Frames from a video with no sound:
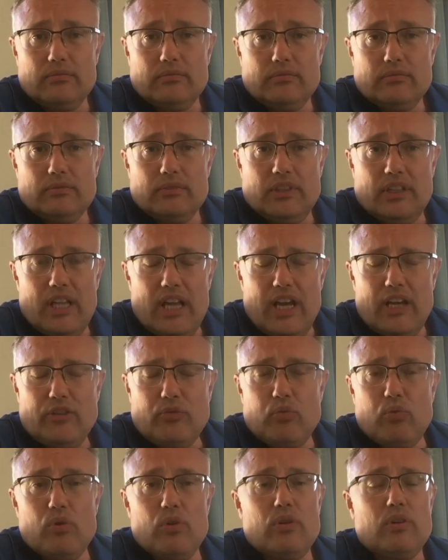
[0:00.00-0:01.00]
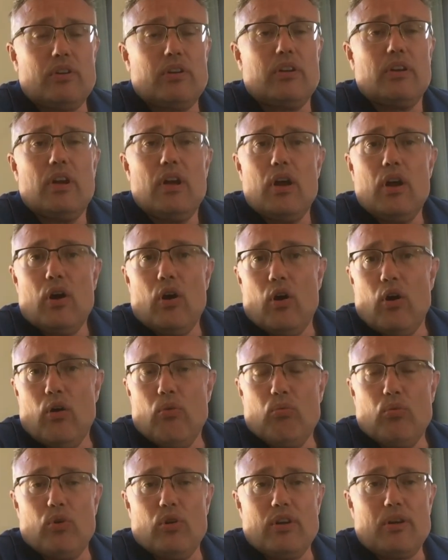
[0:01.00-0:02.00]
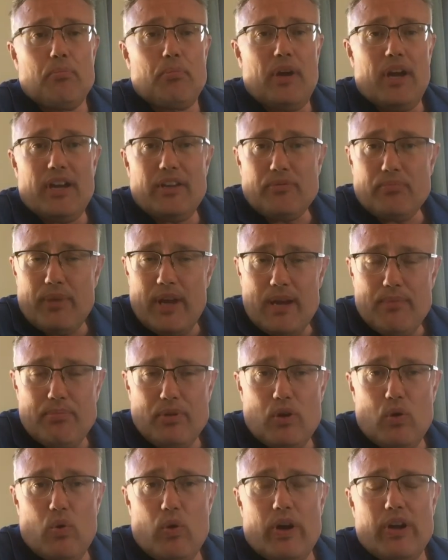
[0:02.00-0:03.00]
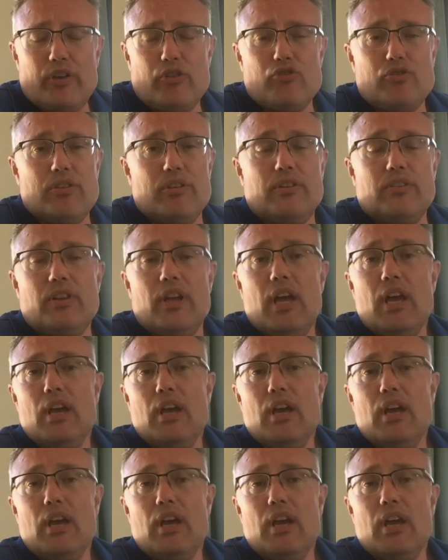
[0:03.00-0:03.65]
classwork, homework, past paper questions.